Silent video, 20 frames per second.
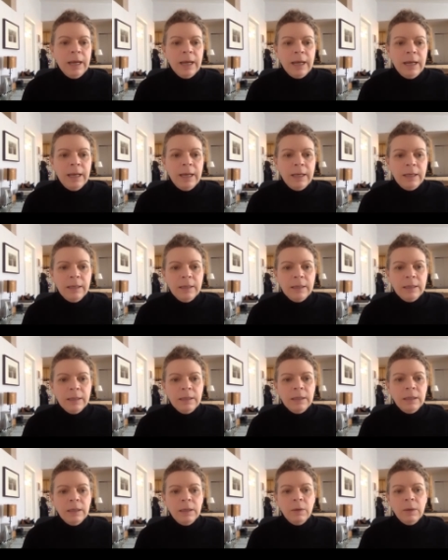And,
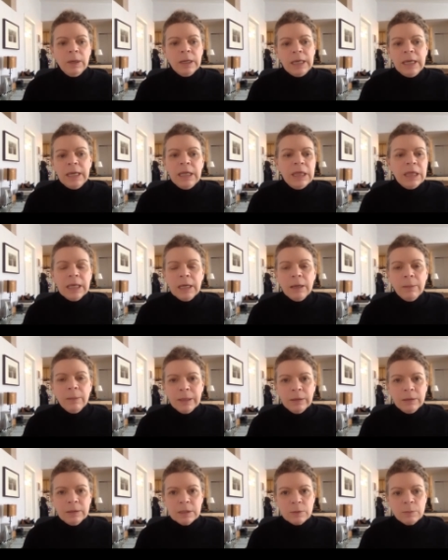a key thing
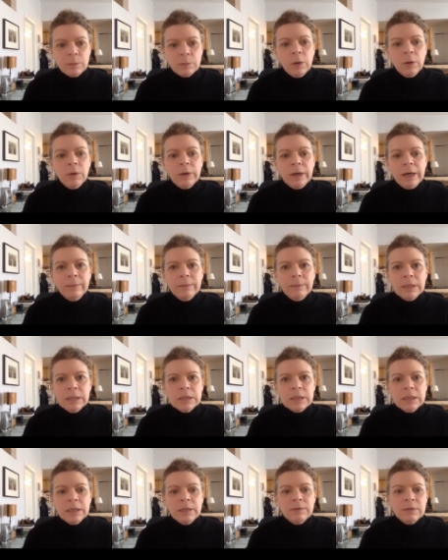about this program
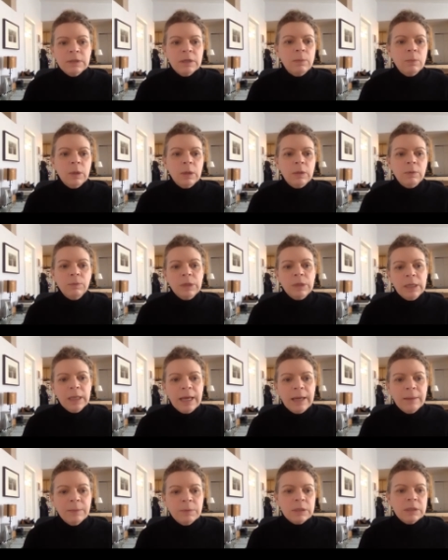is that if someone
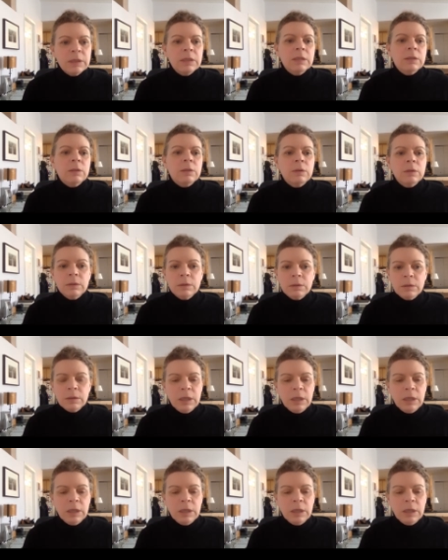relapses or,